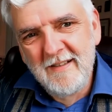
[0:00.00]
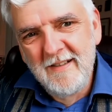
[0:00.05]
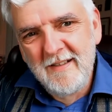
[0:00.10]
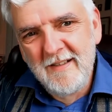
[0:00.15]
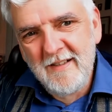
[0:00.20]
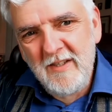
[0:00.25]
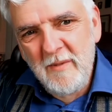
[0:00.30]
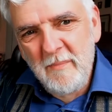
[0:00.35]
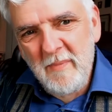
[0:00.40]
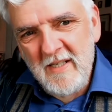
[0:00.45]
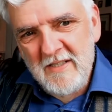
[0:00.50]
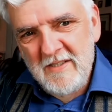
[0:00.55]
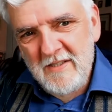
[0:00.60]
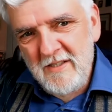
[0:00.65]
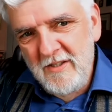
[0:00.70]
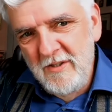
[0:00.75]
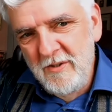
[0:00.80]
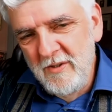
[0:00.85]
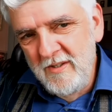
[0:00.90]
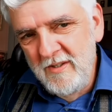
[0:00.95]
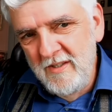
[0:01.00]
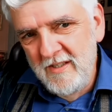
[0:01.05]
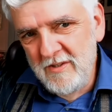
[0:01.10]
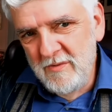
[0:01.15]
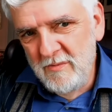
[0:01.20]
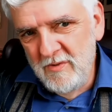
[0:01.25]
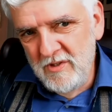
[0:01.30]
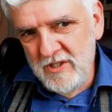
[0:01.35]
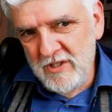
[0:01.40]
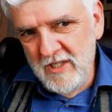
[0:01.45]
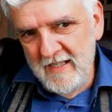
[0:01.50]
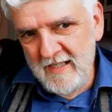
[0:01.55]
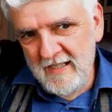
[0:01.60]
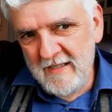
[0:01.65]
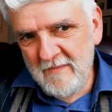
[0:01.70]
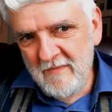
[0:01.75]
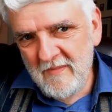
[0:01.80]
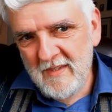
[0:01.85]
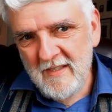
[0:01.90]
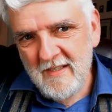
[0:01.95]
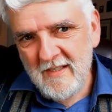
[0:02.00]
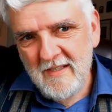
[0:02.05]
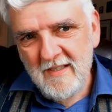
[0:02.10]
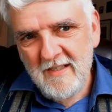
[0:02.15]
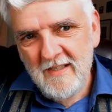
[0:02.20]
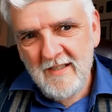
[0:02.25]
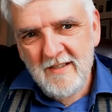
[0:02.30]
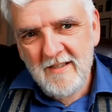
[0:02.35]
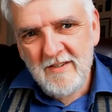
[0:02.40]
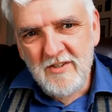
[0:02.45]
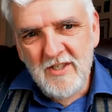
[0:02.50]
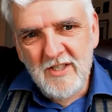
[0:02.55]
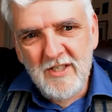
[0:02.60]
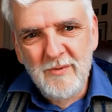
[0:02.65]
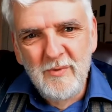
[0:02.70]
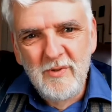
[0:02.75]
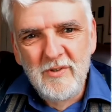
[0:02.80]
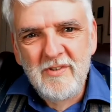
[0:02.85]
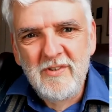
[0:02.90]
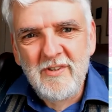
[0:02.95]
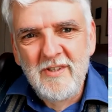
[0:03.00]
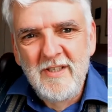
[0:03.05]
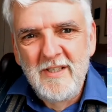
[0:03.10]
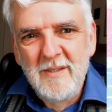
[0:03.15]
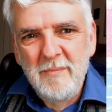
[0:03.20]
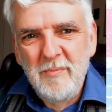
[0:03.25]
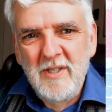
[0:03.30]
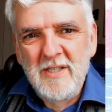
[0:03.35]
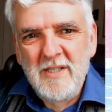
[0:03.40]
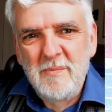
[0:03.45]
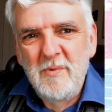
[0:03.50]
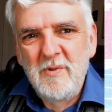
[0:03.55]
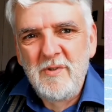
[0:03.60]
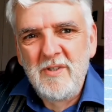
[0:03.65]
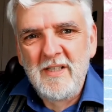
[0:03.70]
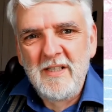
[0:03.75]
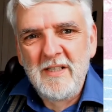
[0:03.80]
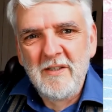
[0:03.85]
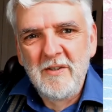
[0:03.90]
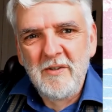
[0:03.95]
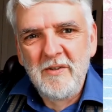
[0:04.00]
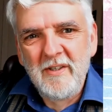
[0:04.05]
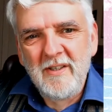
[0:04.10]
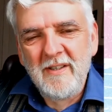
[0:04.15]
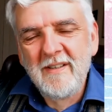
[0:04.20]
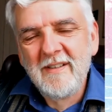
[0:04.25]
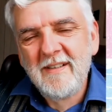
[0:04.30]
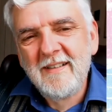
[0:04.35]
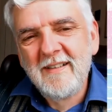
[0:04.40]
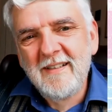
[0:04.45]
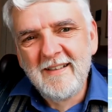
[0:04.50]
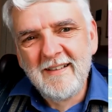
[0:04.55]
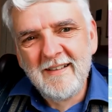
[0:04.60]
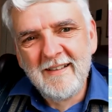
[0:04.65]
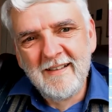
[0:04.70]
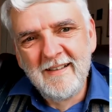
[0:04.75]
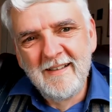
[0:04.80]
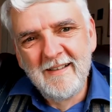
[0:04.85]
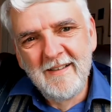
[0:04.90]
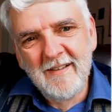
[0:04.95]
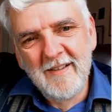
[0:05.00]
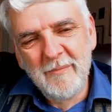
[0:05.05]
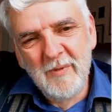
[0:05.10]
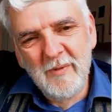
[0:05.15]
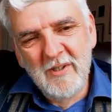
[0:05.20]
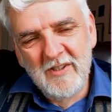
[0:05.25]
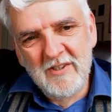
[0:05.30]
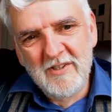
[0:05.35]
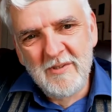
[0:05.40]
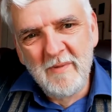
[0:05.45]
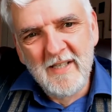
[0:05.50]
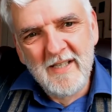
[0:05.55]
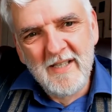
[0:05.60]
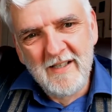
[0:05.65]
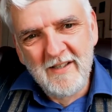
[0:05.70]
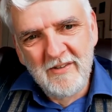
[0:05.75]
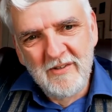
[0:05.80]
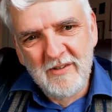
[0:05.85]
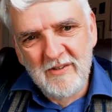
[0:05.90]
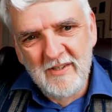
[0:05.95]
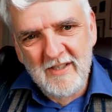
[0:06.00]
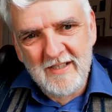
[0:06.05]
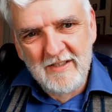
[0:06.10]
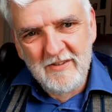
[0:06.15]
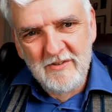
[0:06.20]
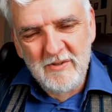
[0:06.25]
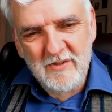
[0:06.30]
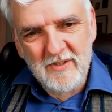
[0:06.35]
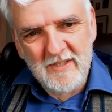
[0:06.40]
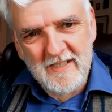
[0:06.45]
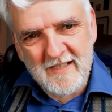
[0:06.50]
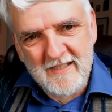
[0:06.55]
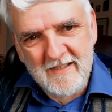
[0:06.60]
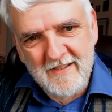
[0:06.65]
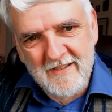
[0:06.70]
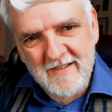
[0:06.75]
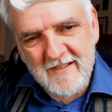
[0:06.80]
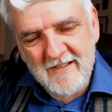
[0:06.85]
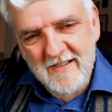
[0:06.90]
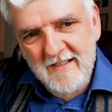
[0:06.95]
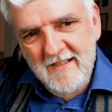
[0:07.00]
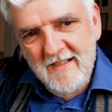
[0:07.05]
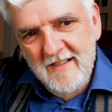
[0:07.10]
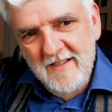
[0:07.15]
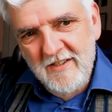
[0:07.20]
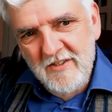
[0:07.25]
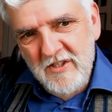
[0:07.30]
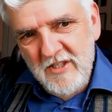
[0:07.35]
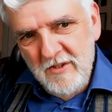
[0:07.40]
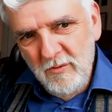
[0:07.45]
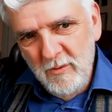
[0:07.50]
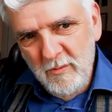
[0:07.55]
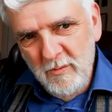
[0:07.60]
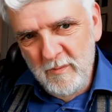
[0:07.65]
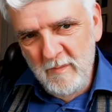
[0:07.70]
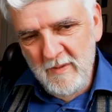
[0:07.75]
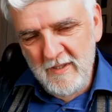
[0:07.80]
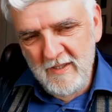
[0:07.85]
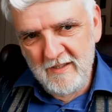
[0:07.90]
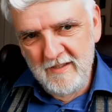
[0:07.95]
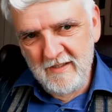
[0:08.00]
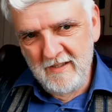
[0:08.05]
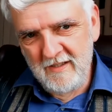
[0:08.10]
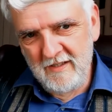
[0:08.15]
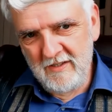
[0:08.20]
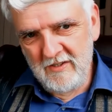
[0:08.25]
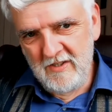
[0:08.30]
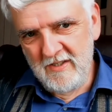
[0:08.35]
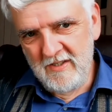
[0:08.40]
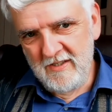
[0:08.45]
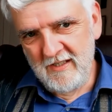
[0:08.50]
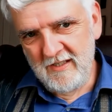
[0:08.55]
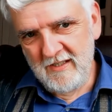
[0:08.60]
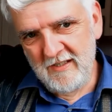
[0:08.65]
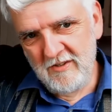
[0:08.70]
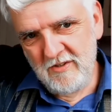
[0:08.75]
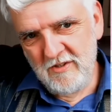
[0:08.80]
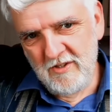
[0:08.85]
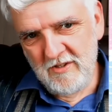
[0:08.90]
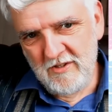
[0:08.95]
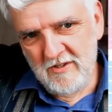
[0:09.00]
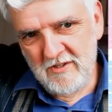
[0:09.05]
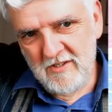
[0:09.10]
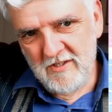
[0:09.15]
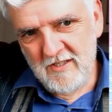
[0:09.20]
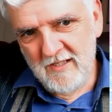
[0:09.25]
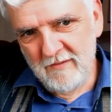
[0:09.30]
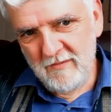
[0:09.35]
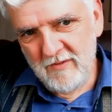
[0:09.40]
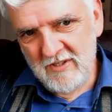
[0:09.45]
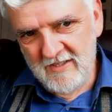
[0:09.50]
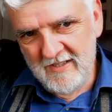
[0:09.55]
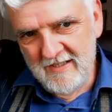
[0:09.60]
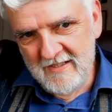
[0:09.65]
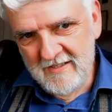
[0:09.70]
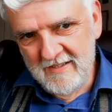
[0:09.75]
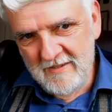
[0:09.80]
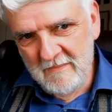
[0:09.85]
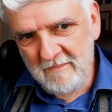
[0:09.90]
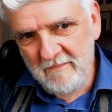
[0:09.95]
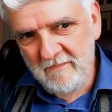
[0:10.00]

And the best at doing this was Jenny. Jenny was the presbytery elder amongst many other things on the island, and she roped me into actually taking church services.